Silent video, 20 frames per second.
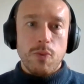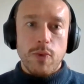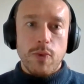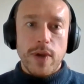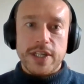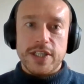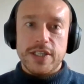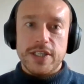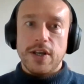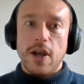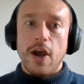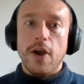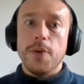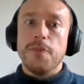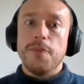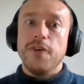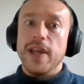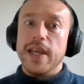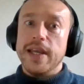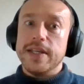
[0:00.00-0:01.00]
which
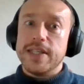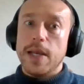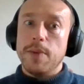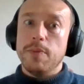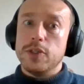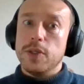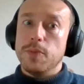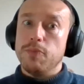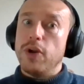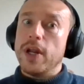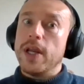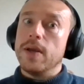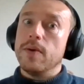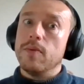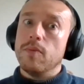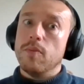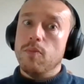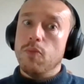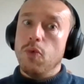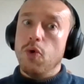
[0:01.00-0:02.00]
hopefully is able to
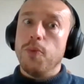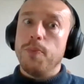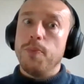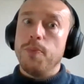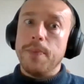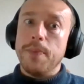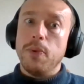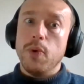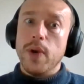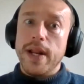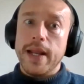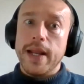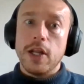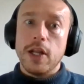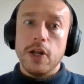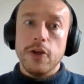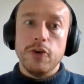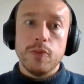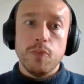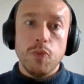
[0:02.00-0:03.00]
bring more people and
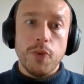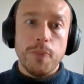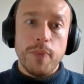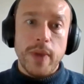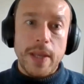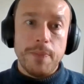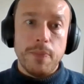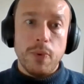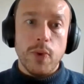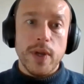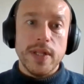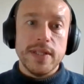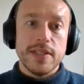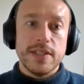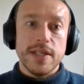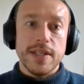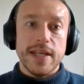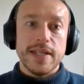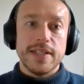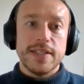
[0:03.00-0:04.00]
include more people
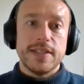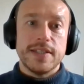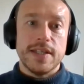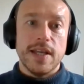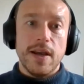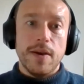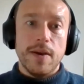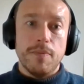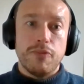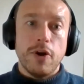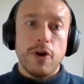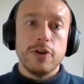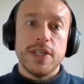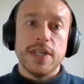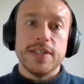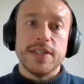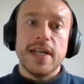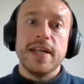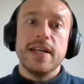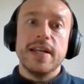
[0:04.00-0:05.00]
into this
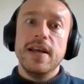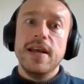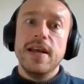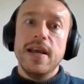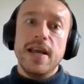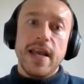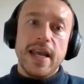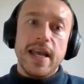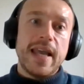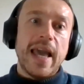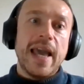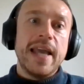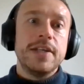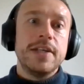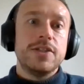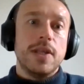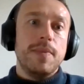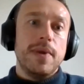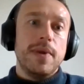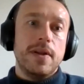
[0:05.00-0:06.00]
process and
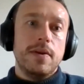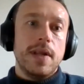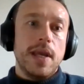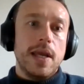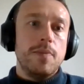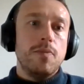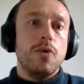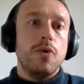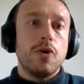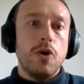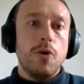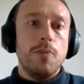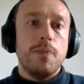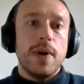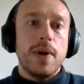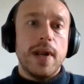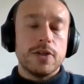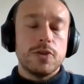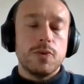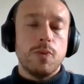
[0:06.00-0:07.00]
engage them in more
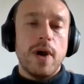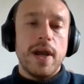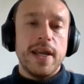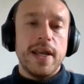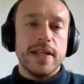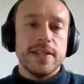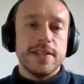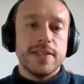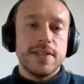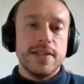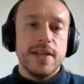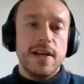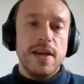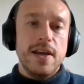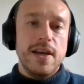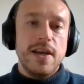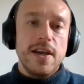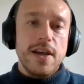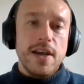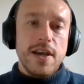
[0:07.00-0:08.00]
complex ways,
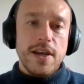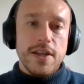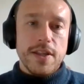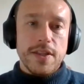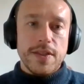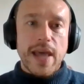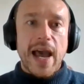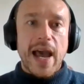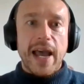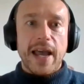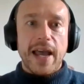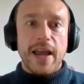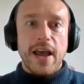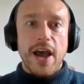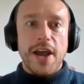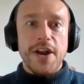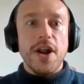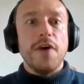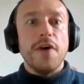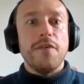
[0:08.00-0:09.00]
that
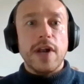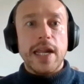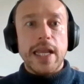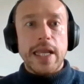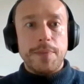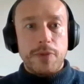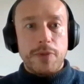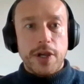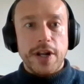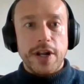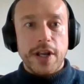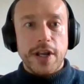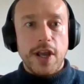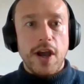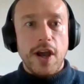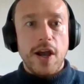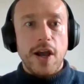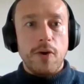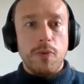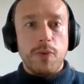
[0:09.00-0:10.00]
another leap can
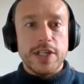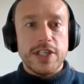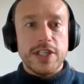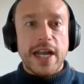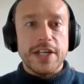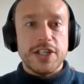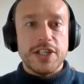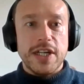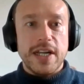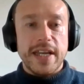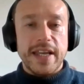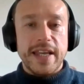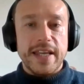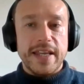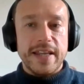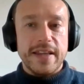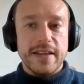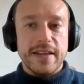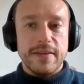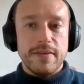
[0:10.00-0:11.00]
occur, which
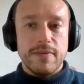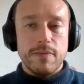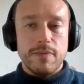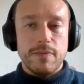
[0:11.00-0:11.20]
actually